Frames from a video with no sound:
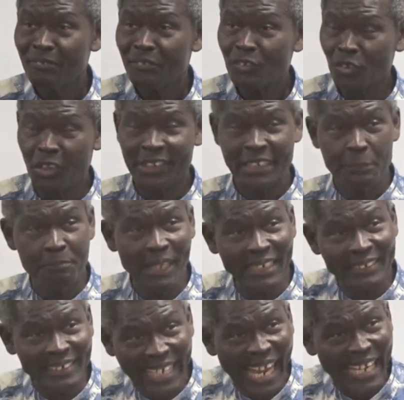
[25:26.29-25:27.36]
So he
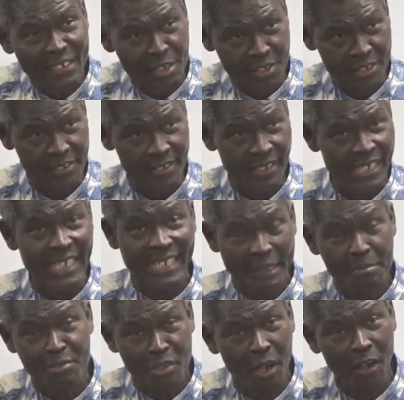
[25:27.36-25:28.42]
maintains it. He
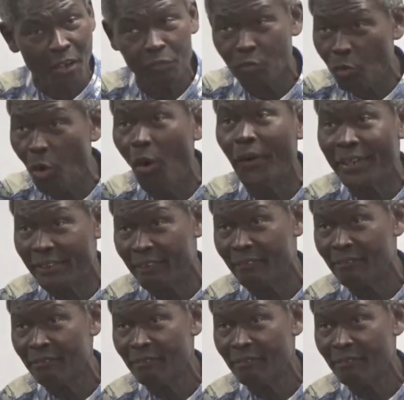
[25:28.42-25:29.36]
keeps on going.